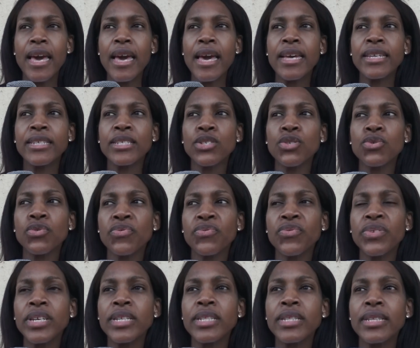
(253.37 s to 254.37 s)
and you
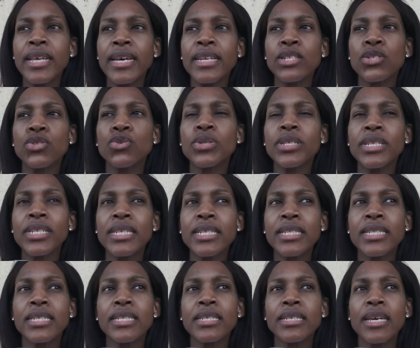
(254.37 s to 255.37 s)
feel that you
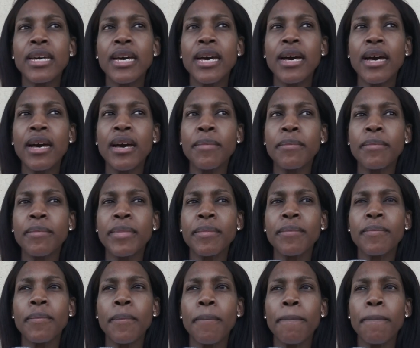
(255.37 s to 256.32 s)
need um,